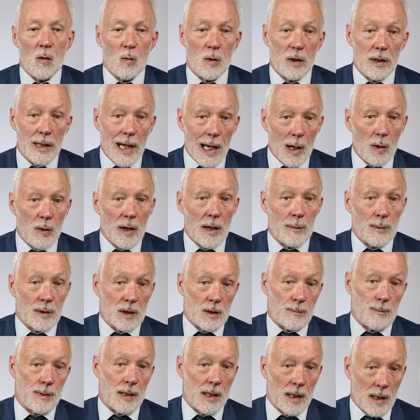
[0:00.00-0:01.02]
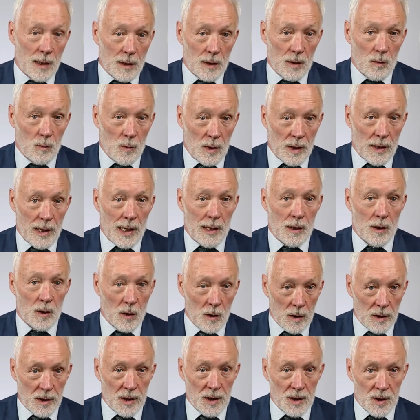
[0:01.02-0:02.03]
We're now able to partner with our
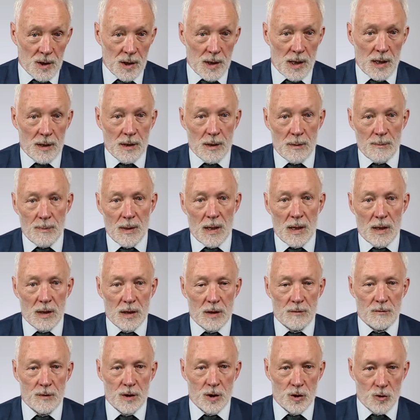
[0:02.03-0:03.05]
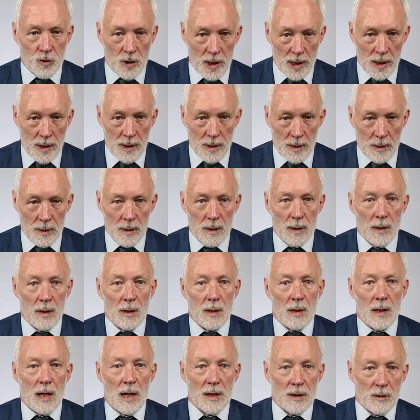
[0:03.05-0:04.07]
colleagues in other parts of Australia,
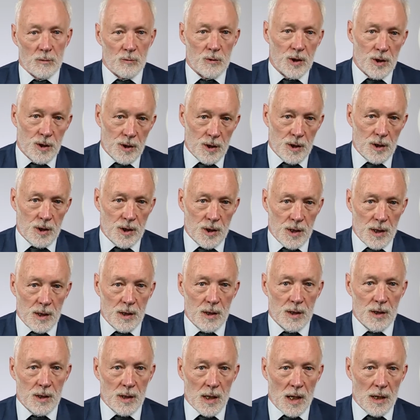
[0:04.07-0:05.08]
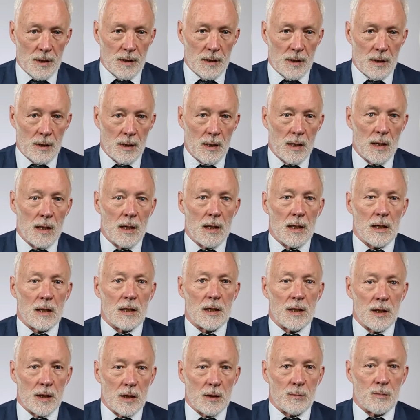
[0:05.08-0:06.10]
other research centres, other
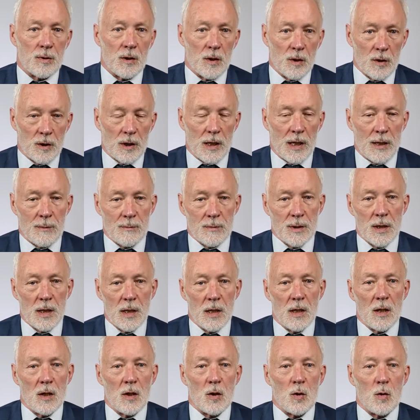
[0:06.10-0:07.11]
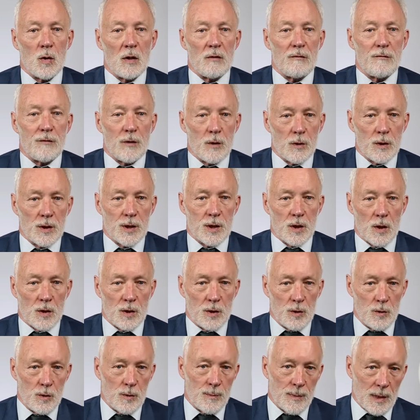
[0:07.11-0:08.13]
clinical programs who are focused
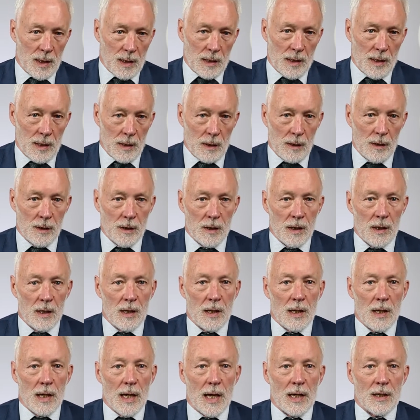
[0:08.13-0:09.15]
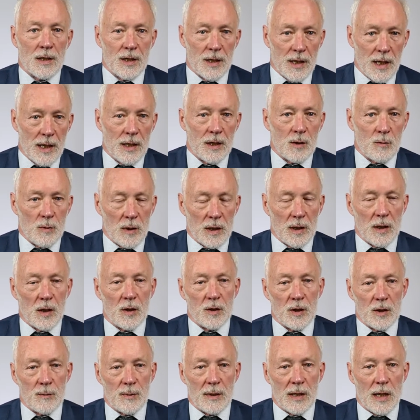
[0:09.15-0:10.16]
on youth mental health, and together we're
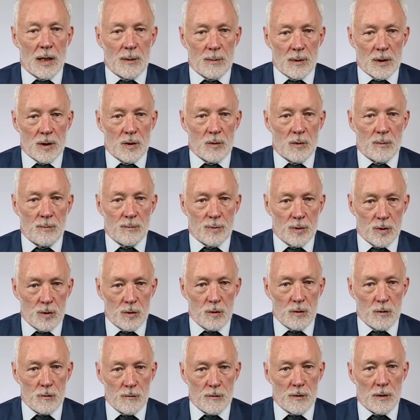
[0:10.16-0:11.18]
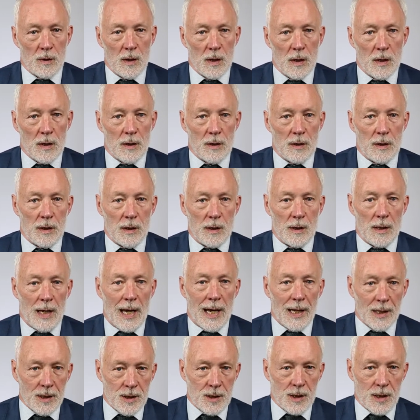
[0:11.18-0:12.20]
going to be able to improve the
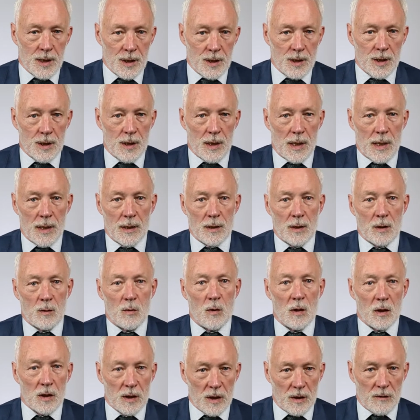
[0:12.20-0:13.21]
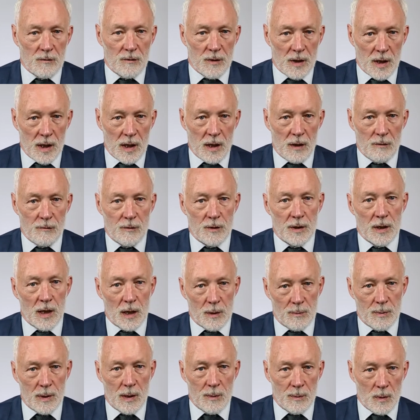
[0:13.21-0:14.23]
access and quality of care for
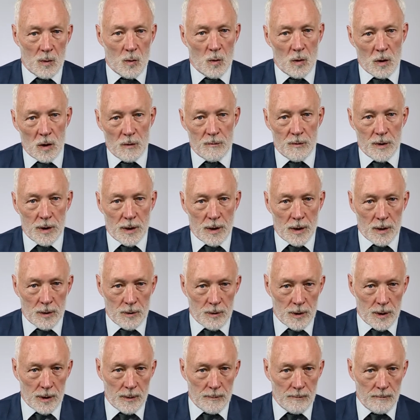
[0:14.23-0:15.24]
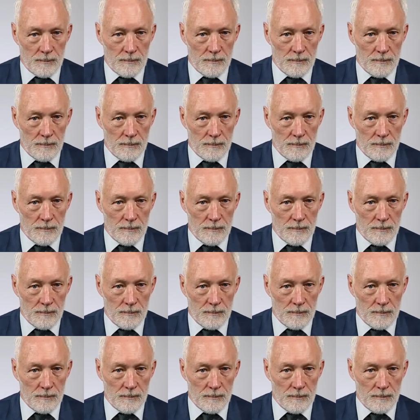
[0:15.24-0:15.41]
young people all over the country.